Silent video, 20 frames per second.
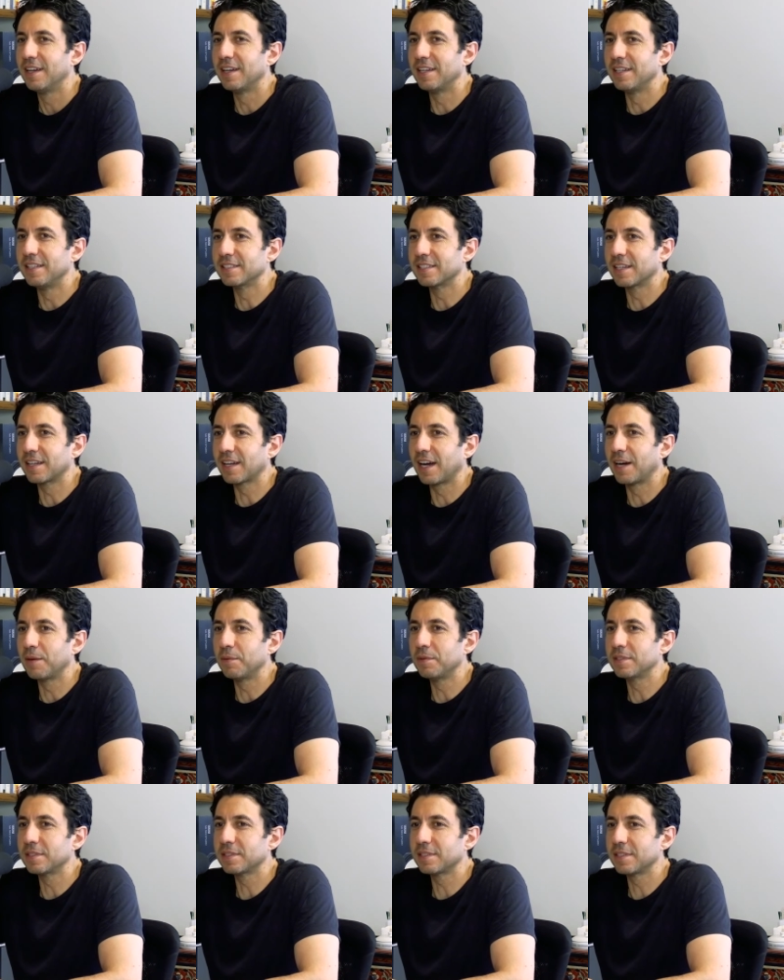and he's like, I
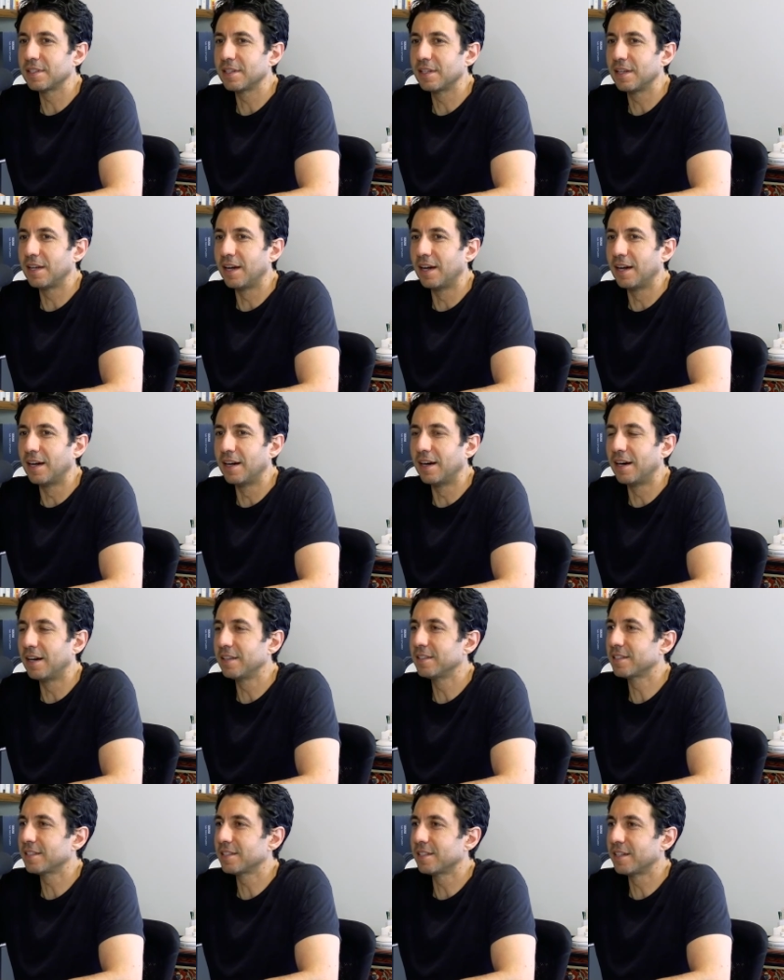was
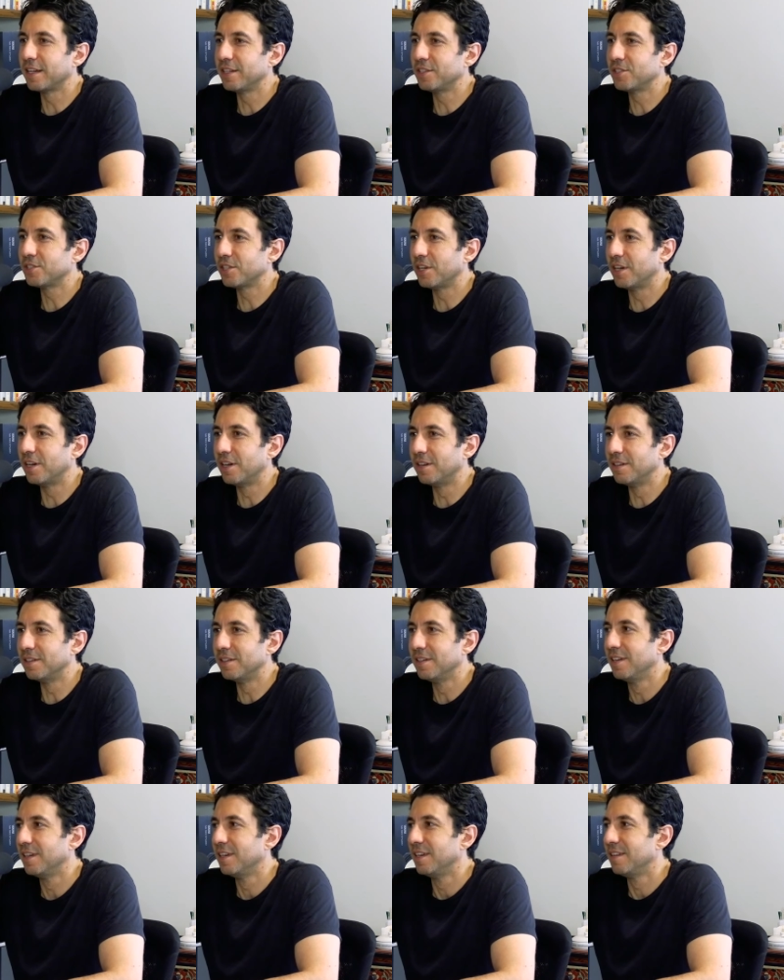on the Tonight Show